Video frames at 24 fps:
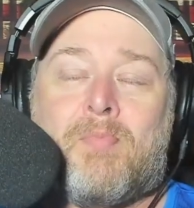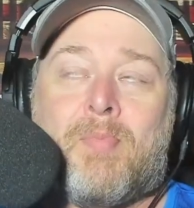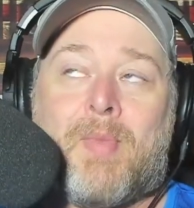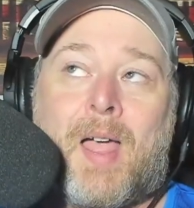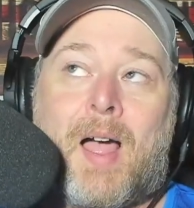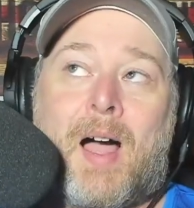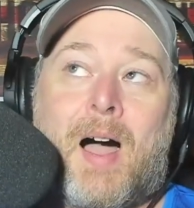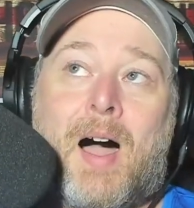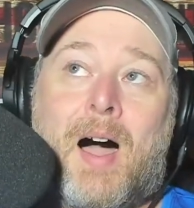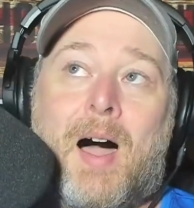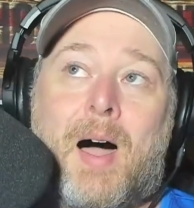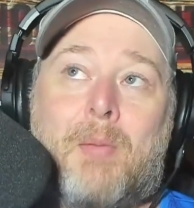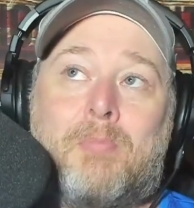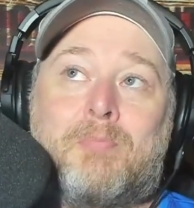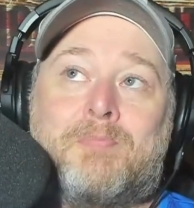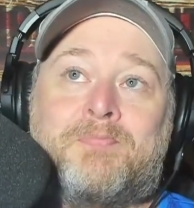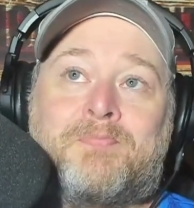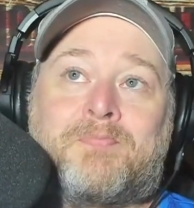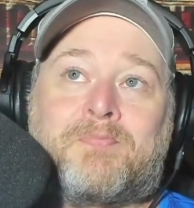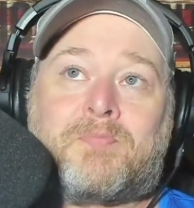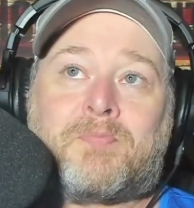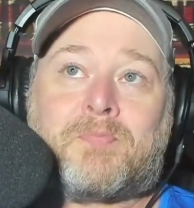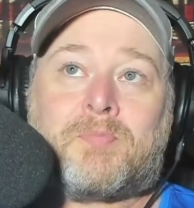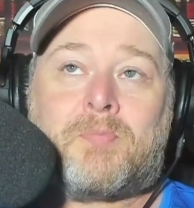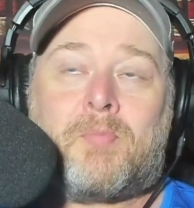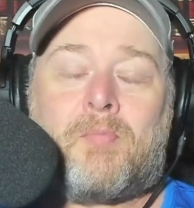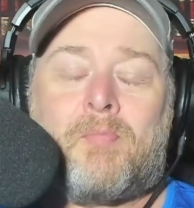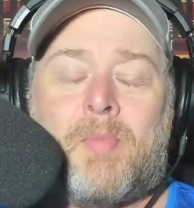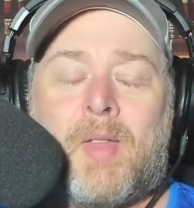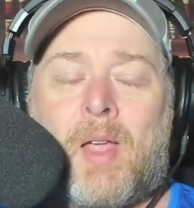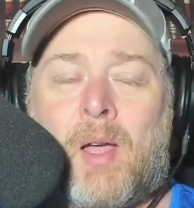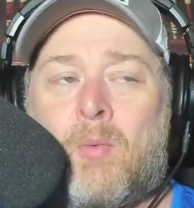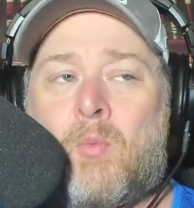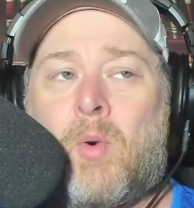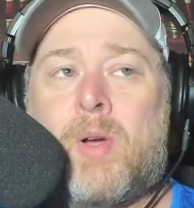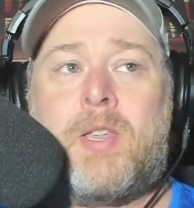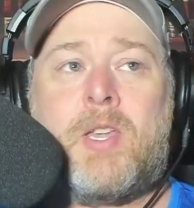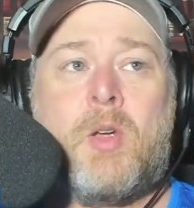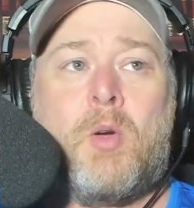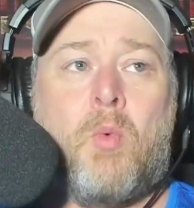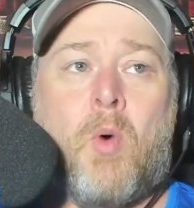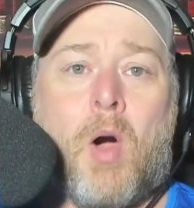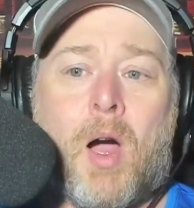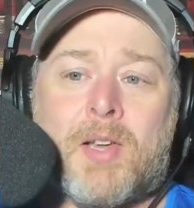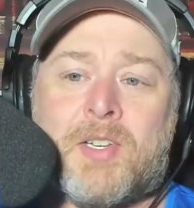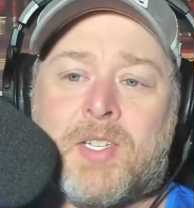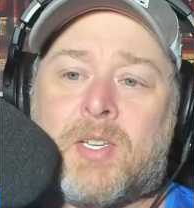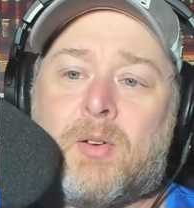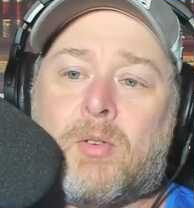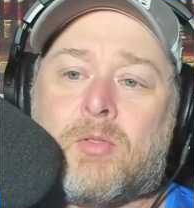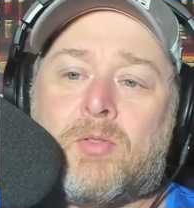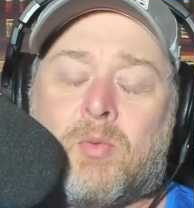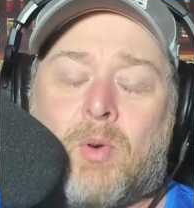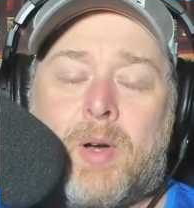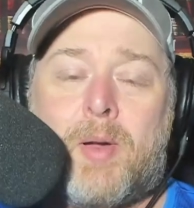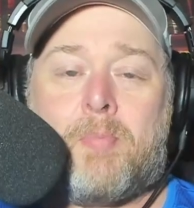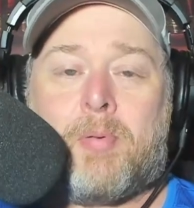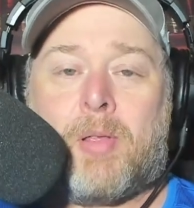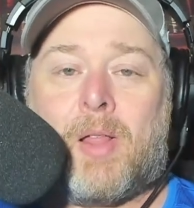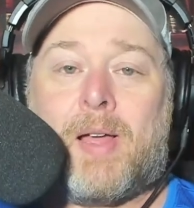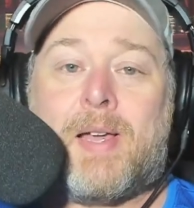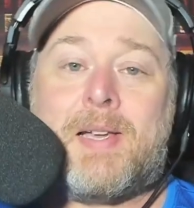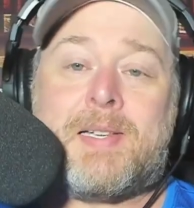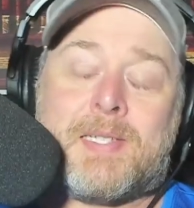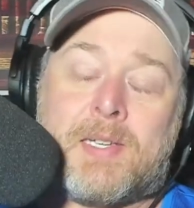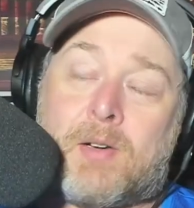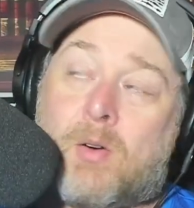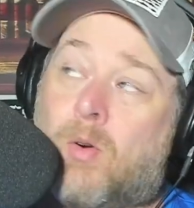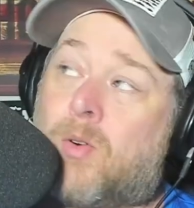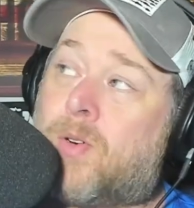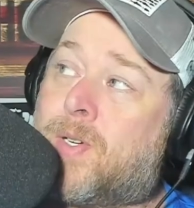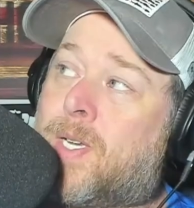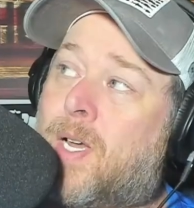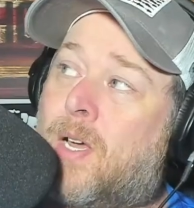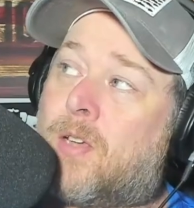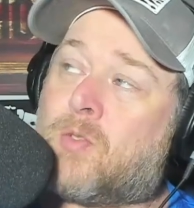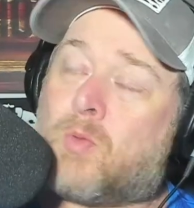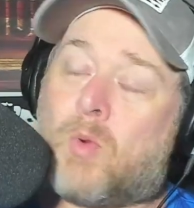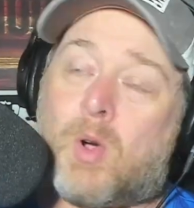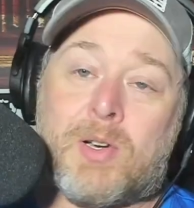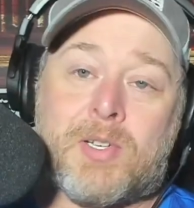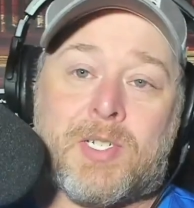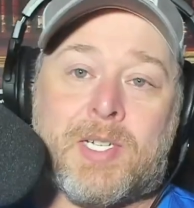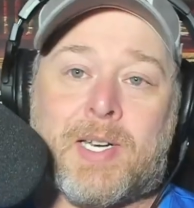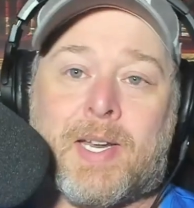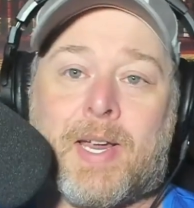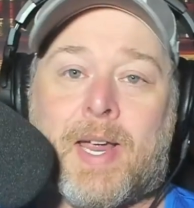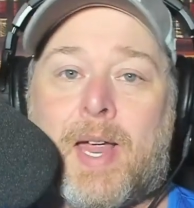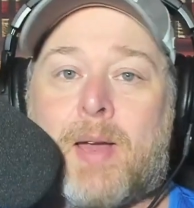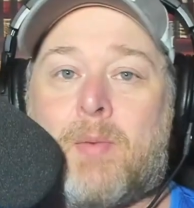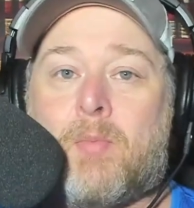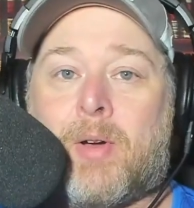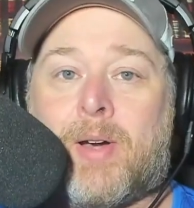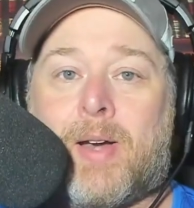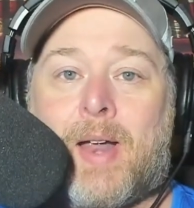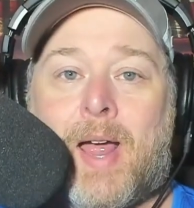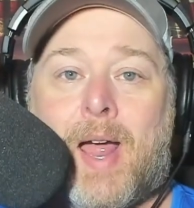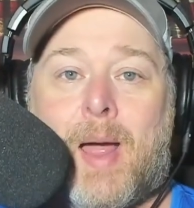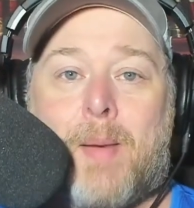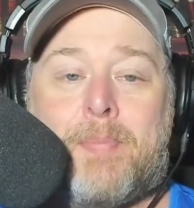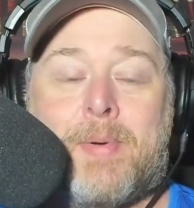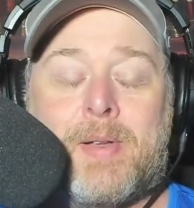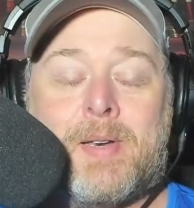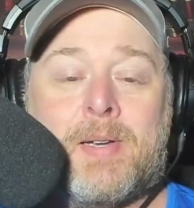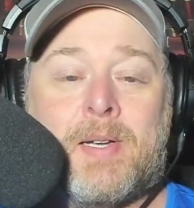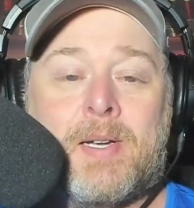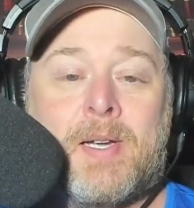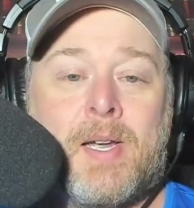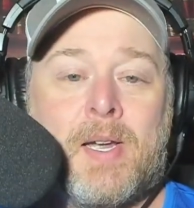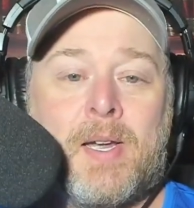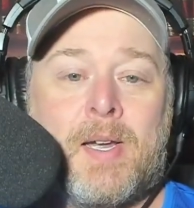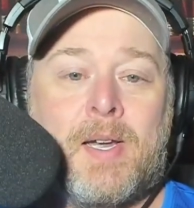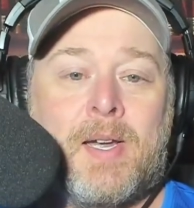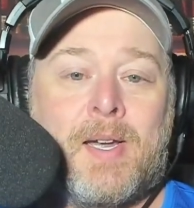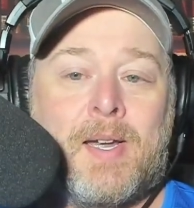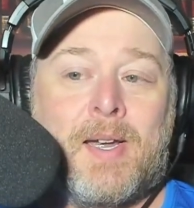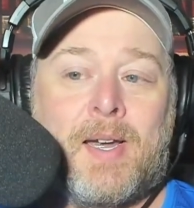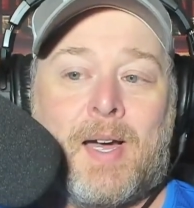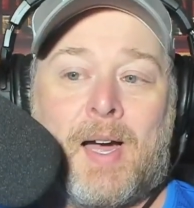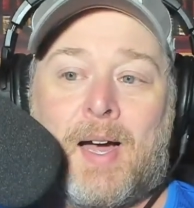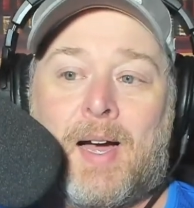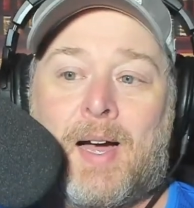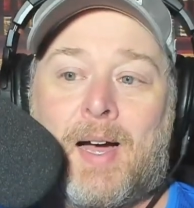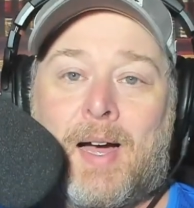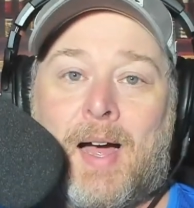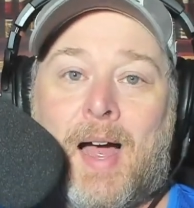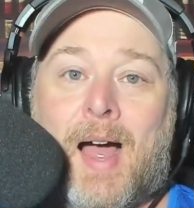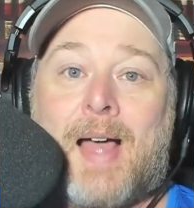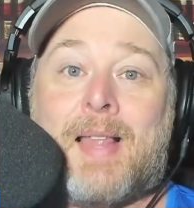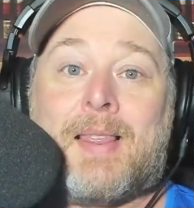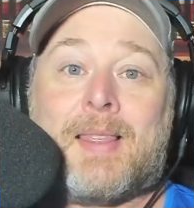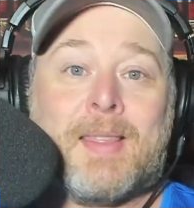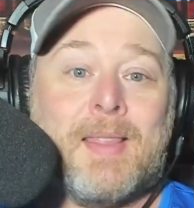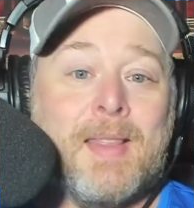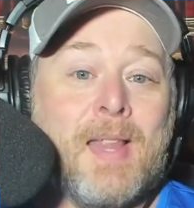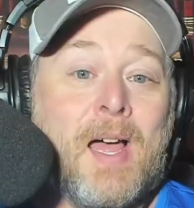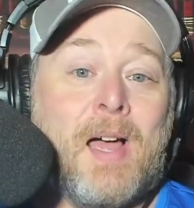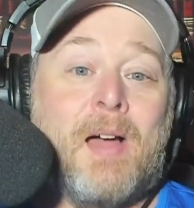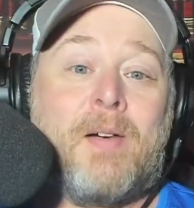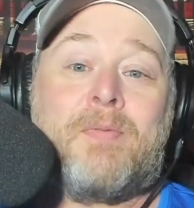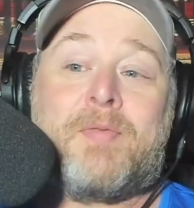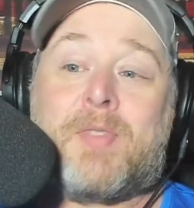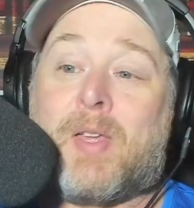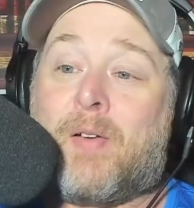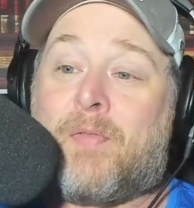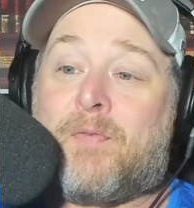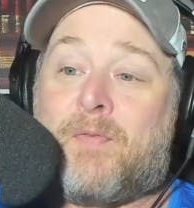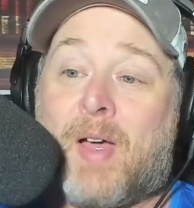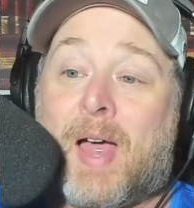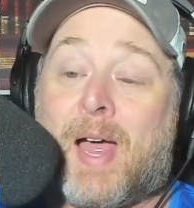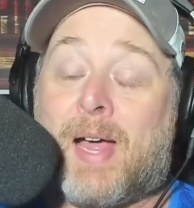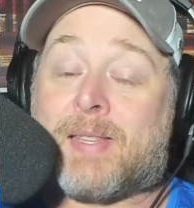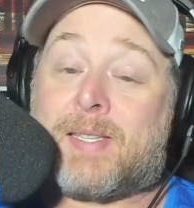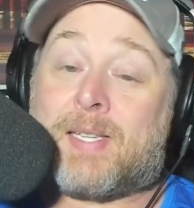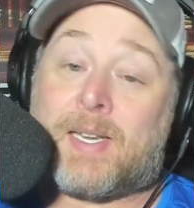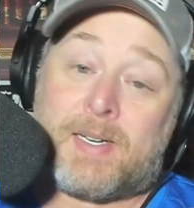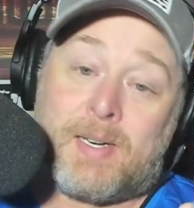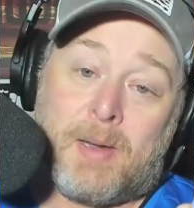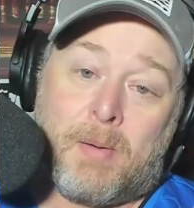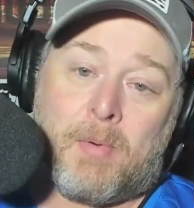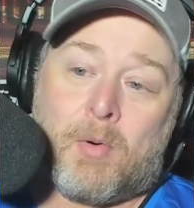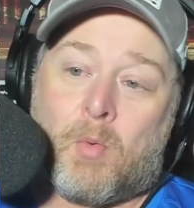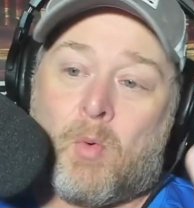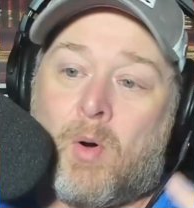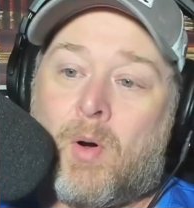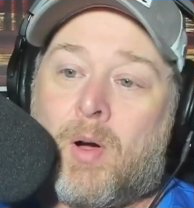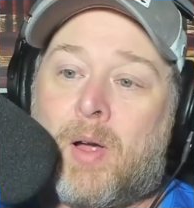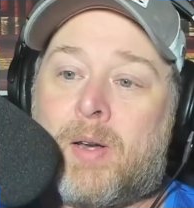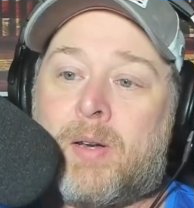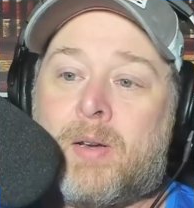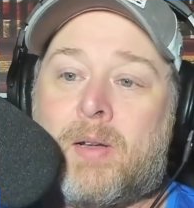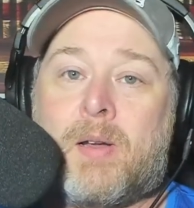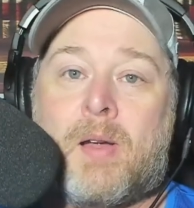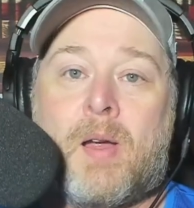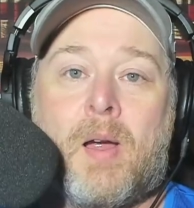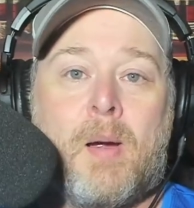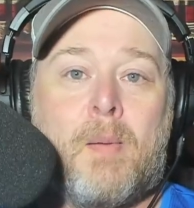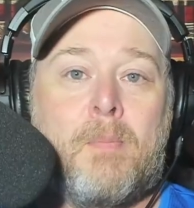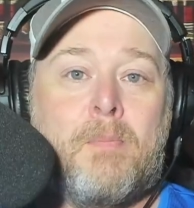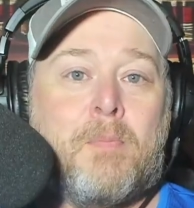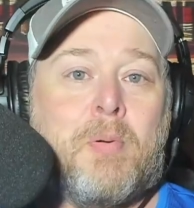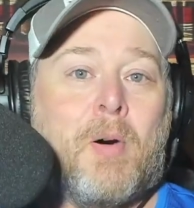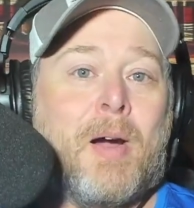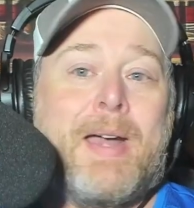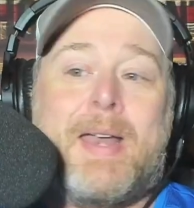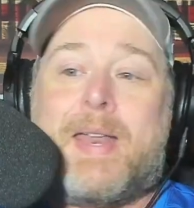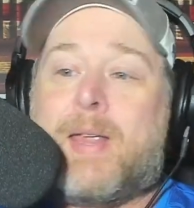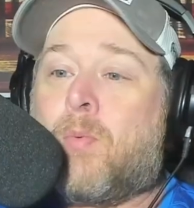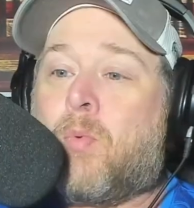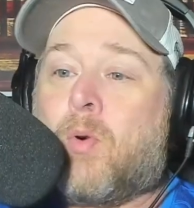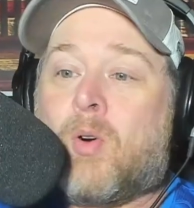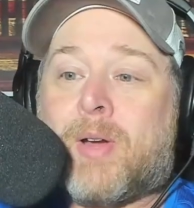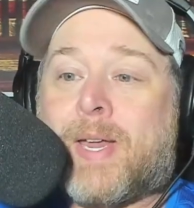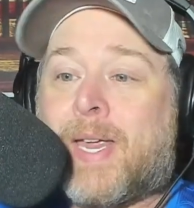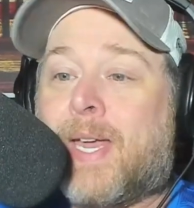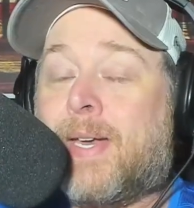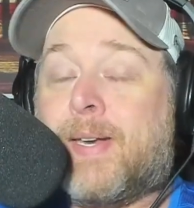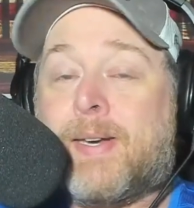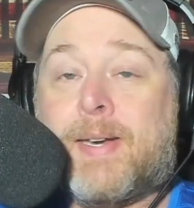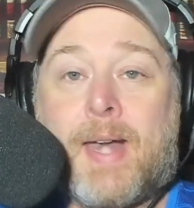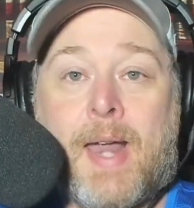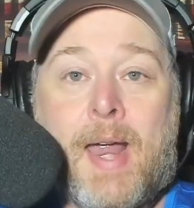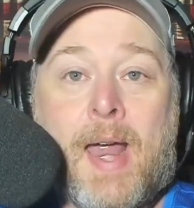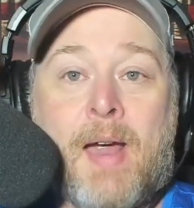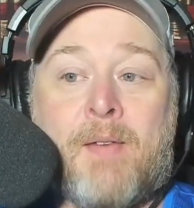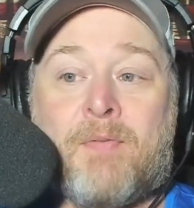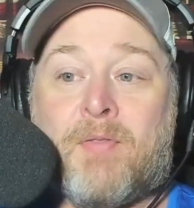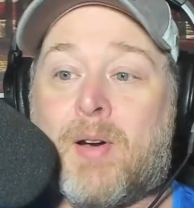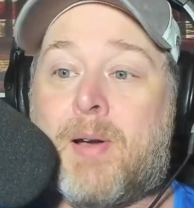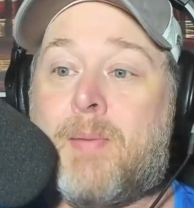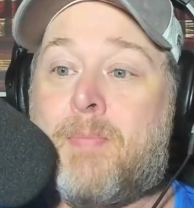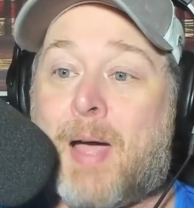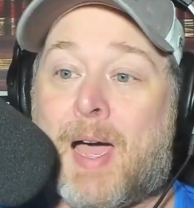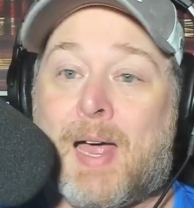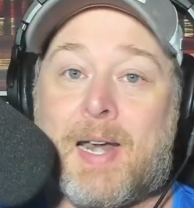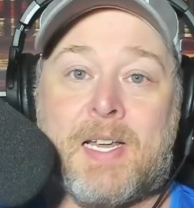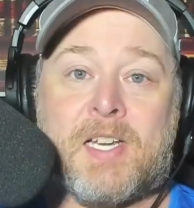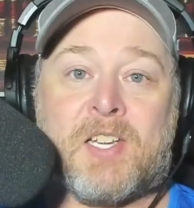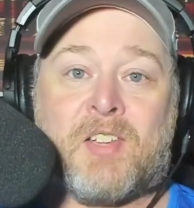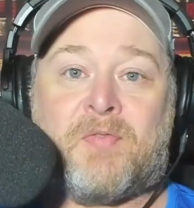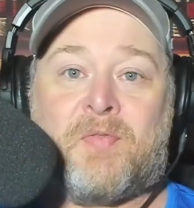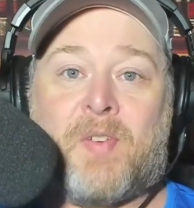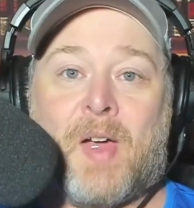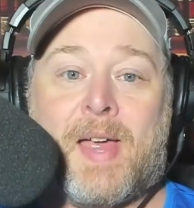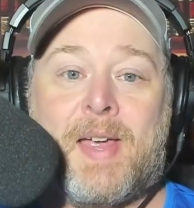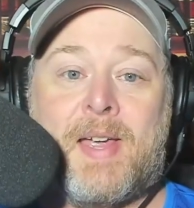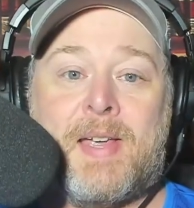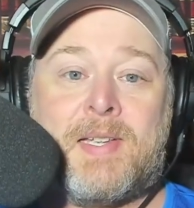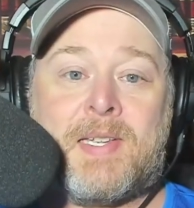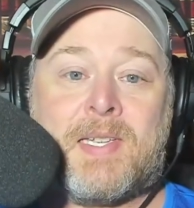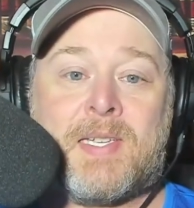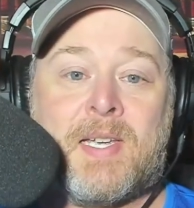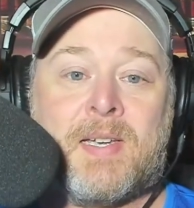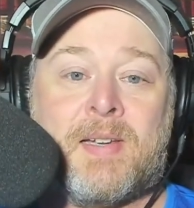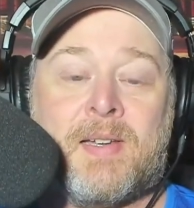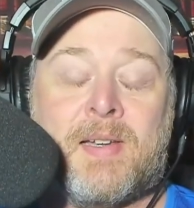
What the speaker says: When you watch those replays, and of course, I was watching the game when it happened, I love the fact that, number one, Brady will get in everybody's face.